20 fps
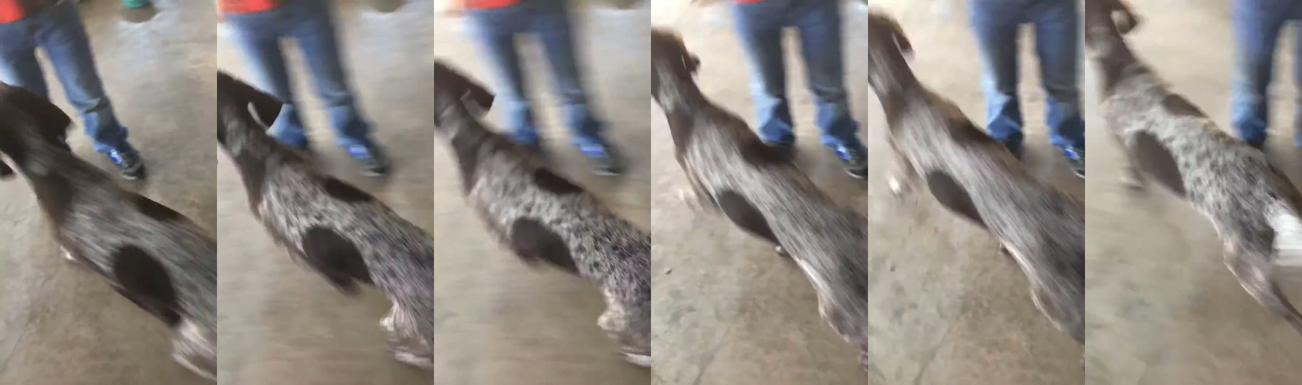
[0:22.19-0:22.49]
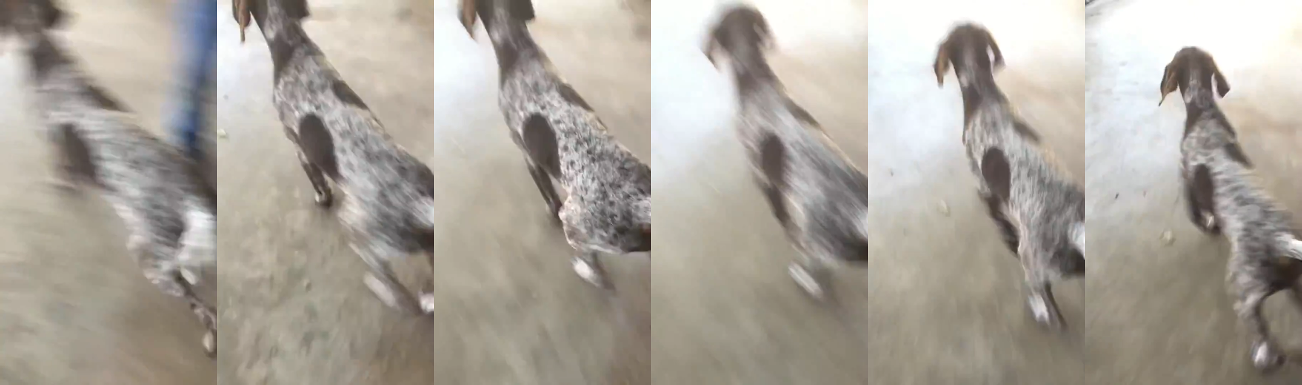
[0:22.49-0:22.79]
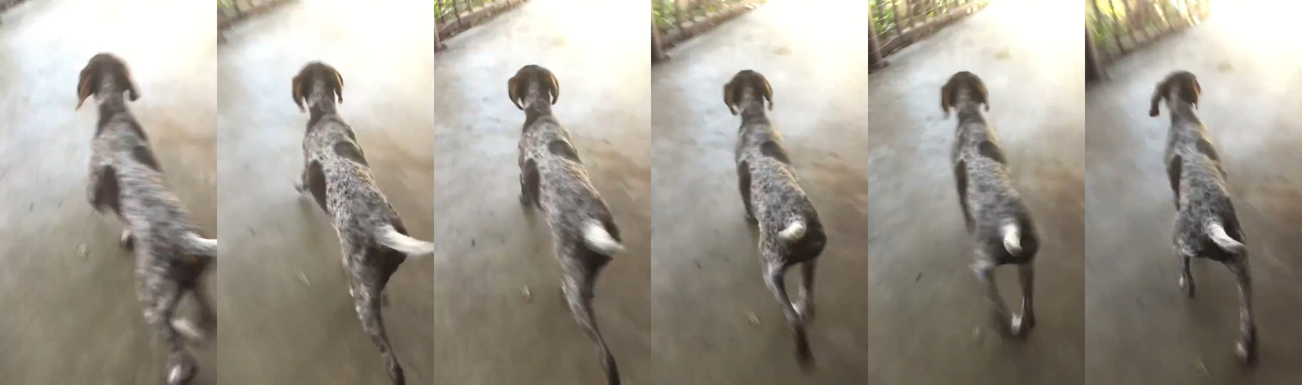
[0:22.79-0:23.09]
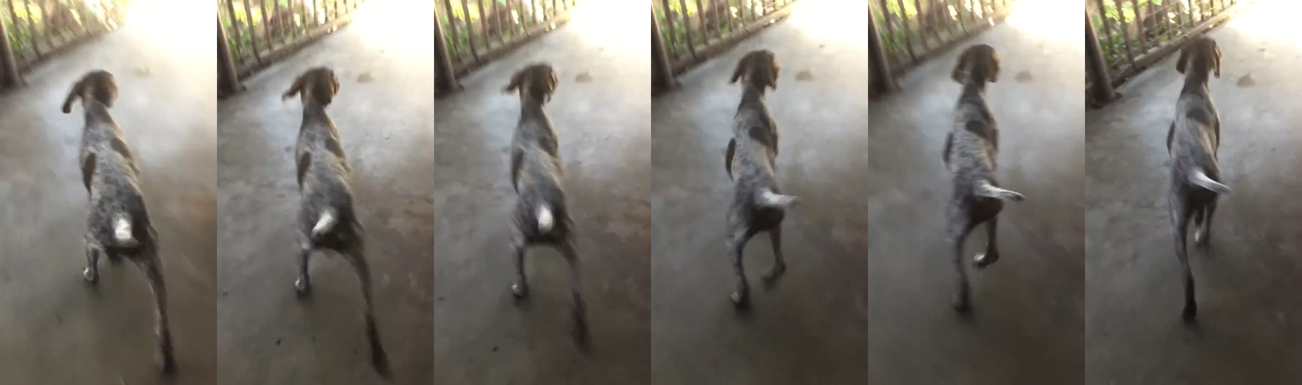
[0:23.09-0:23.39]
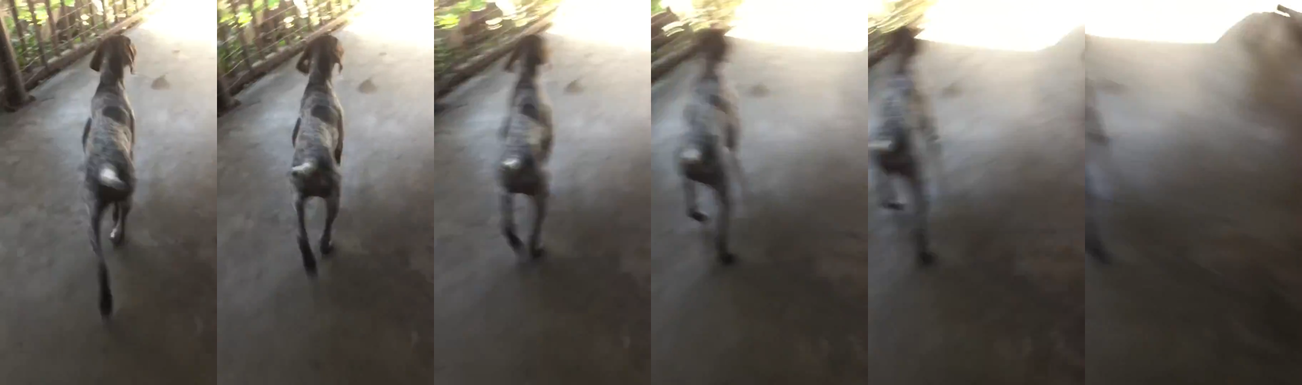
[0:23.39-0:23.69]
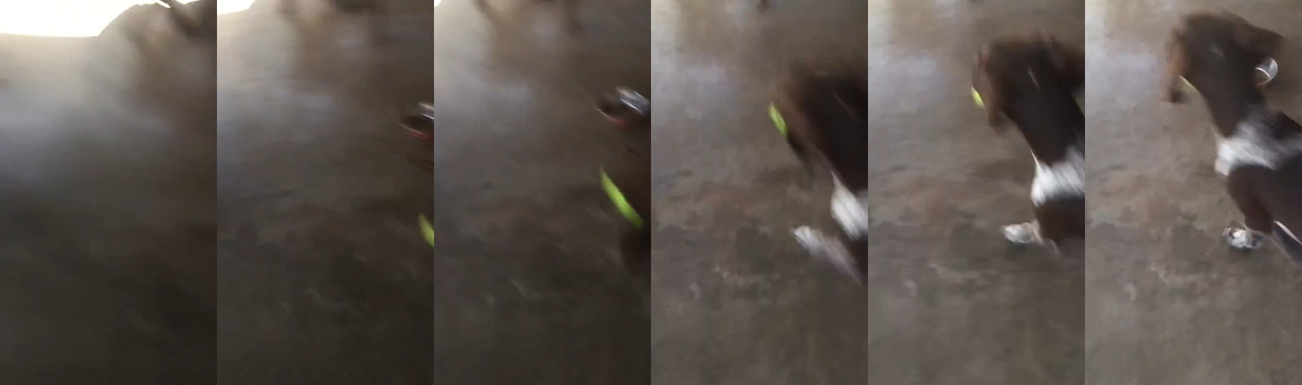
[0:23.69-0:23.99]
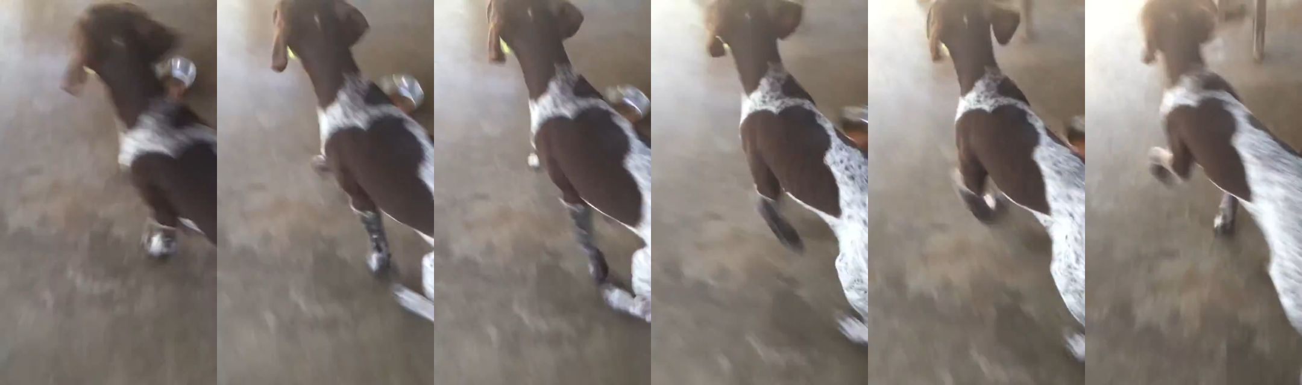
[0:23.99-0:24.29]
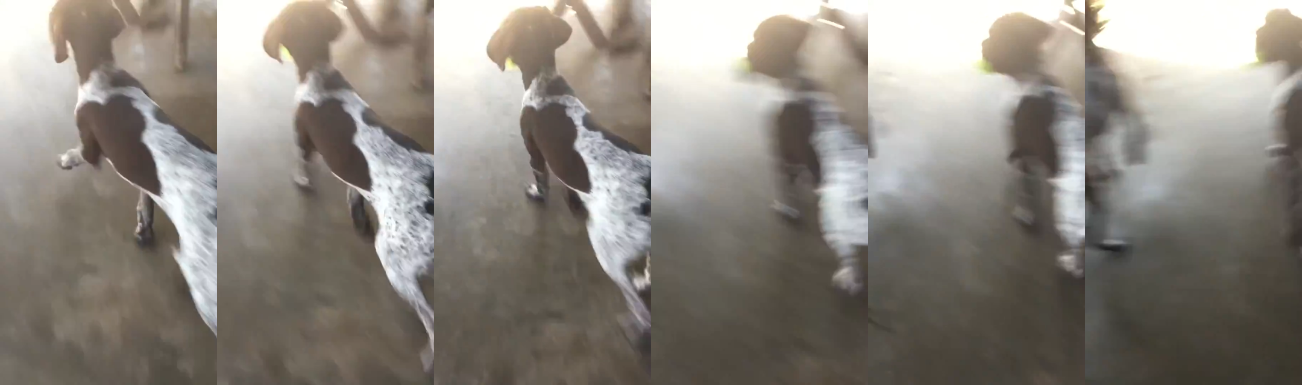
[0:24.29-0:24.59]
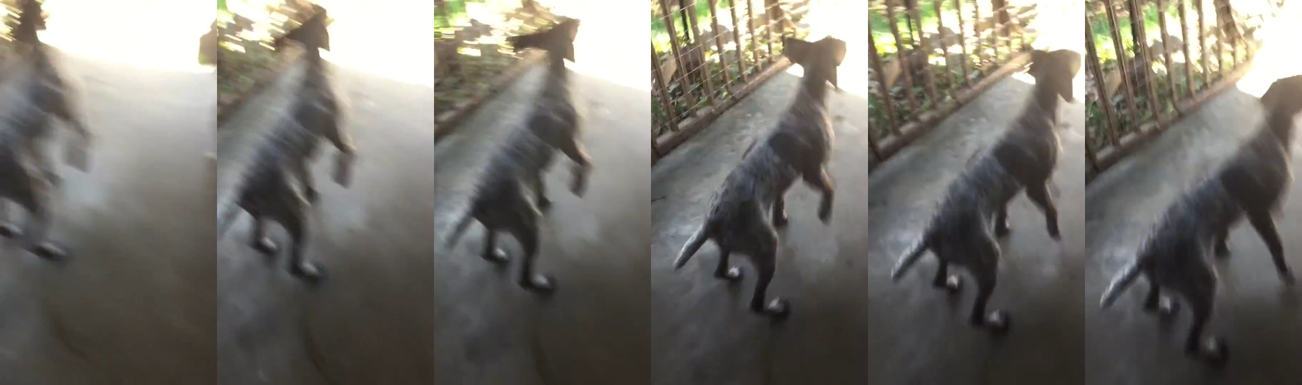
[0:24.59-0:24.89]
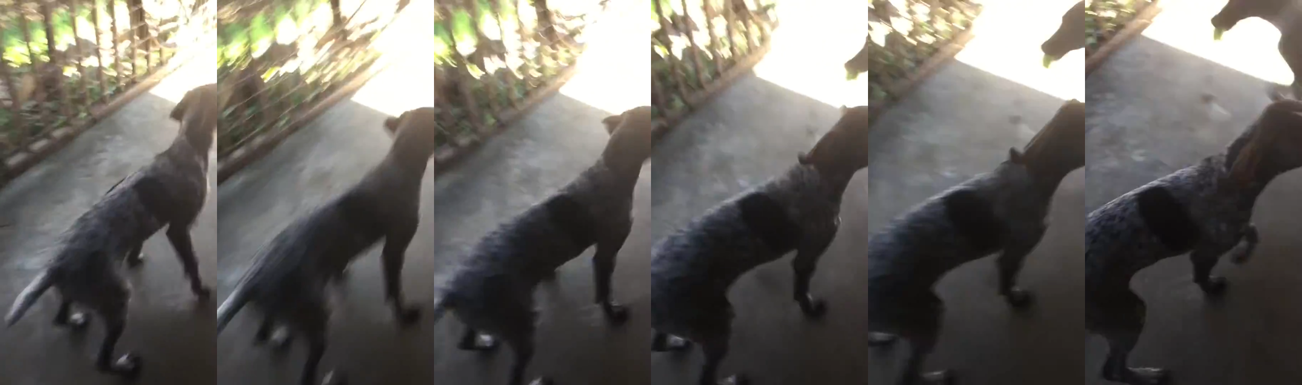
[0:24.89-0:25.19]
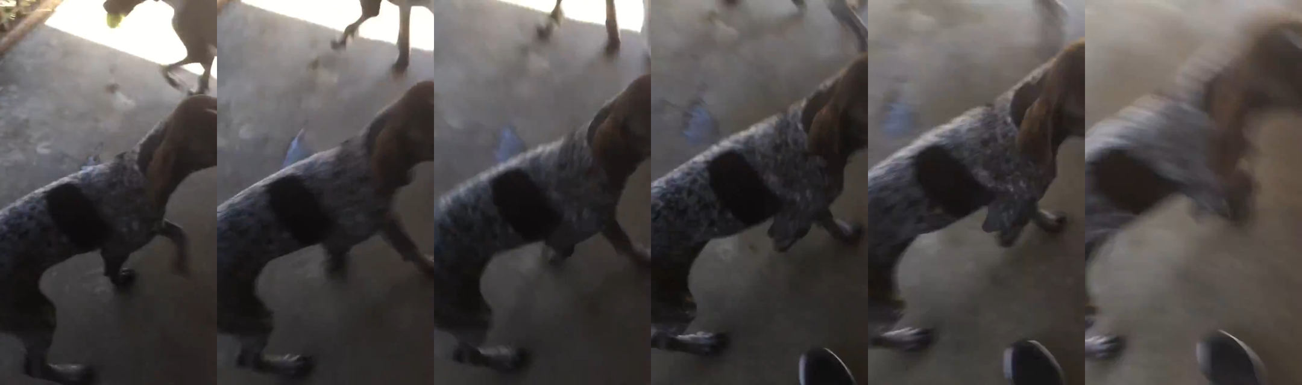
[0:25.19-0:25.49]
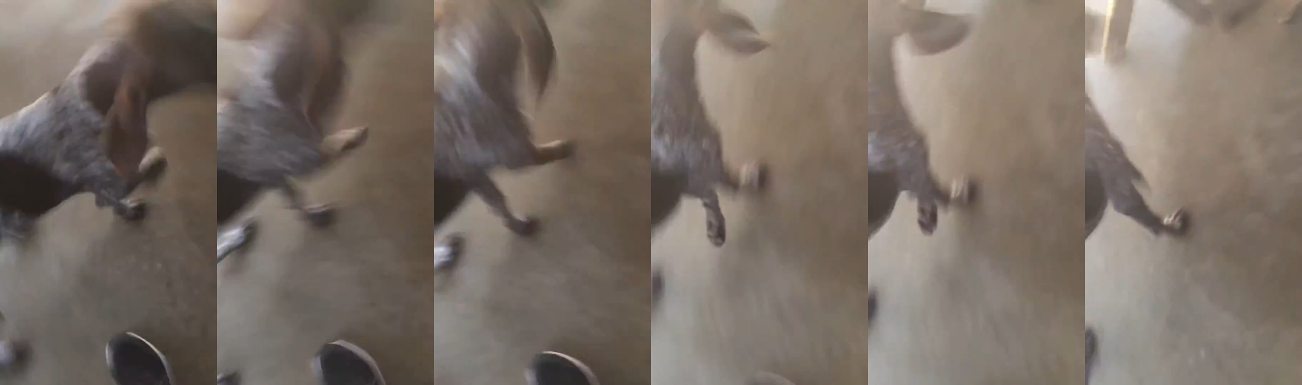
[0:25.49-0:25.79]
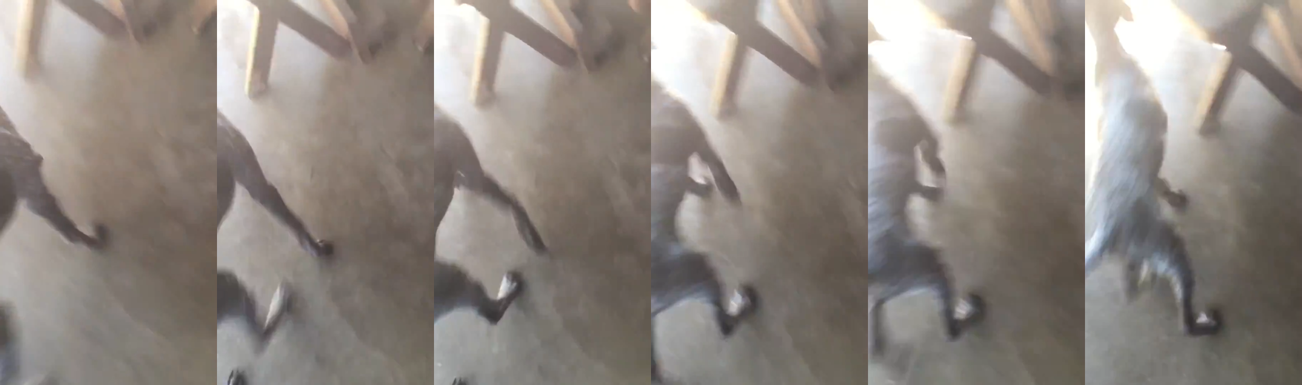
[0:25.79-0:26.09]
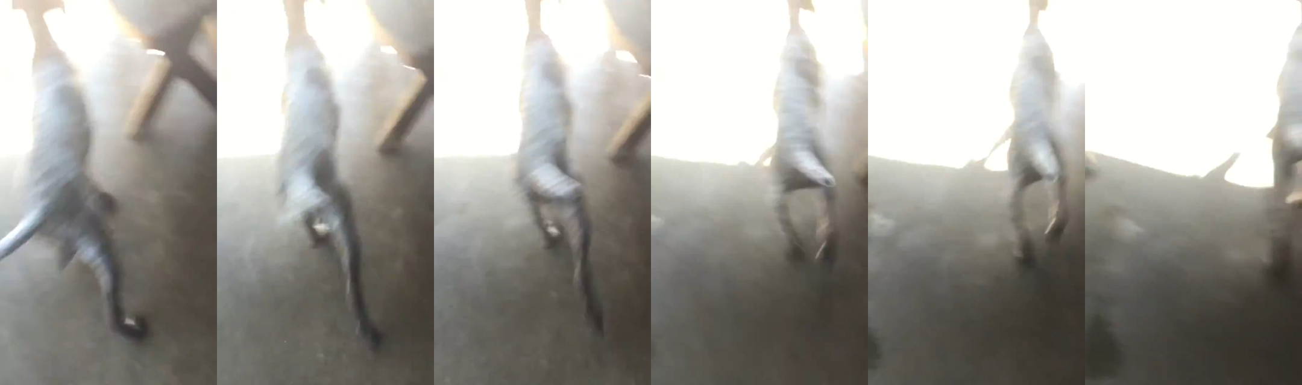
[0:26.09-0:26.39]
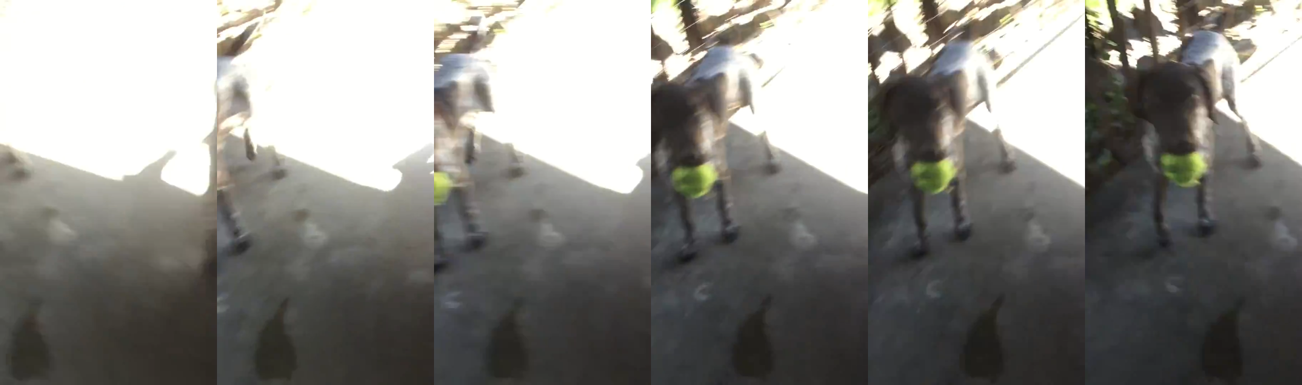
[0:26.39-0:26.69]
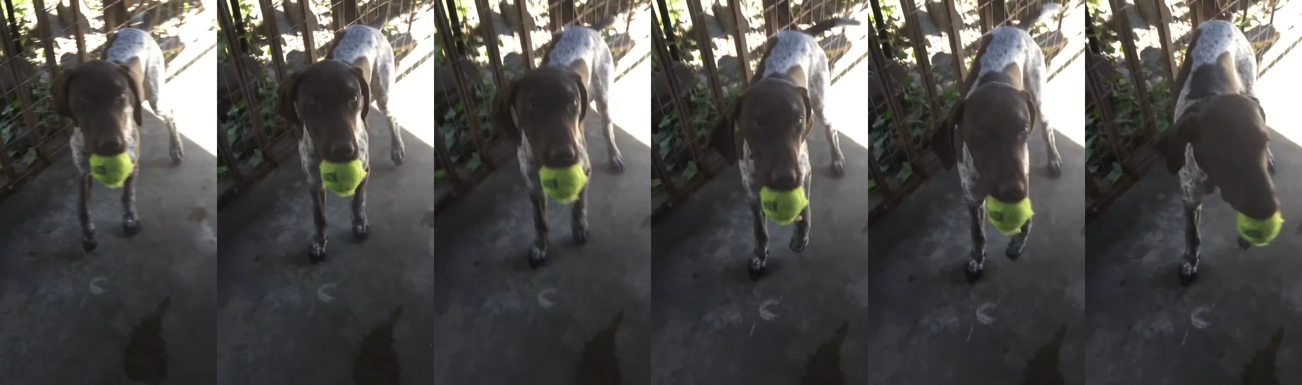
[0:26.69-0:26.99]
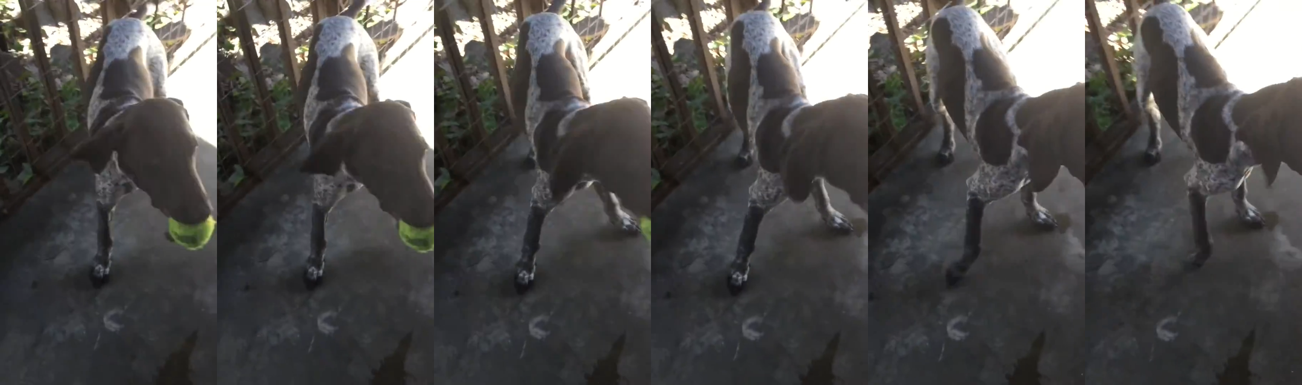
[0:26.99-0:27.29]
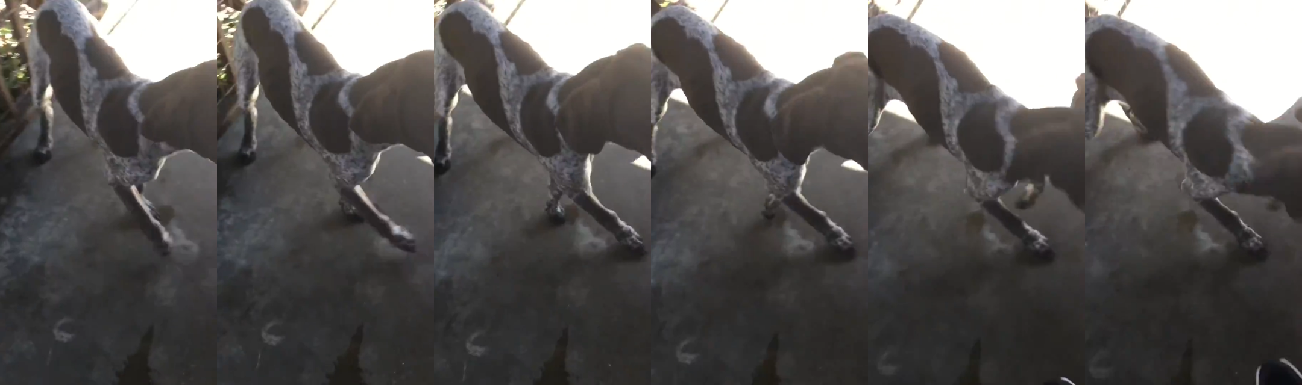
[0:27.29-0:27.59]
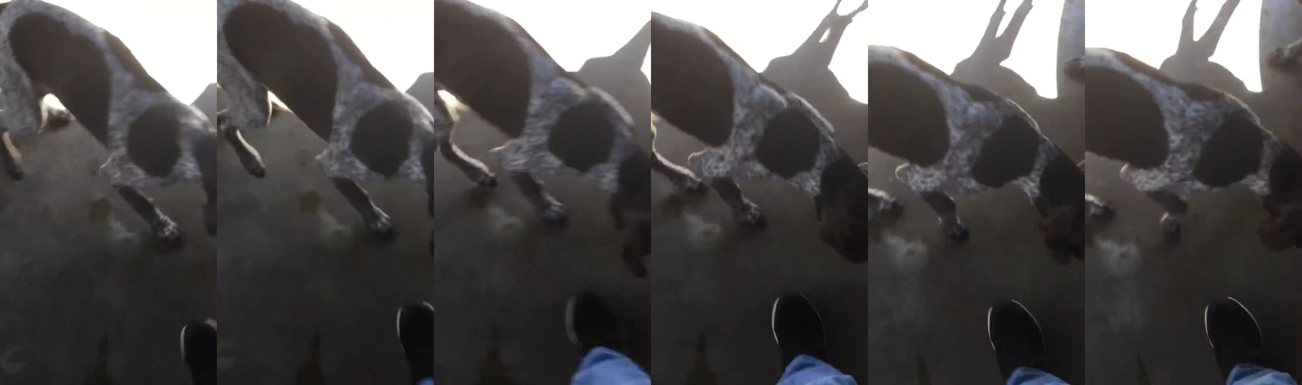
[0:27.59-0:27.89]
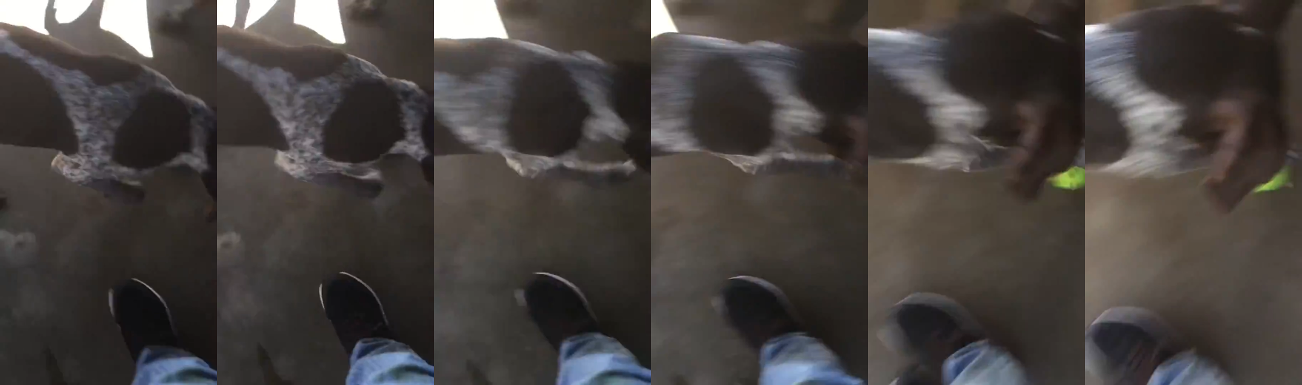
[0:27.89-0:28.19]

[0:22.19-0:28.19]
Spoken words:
(no speaker visible)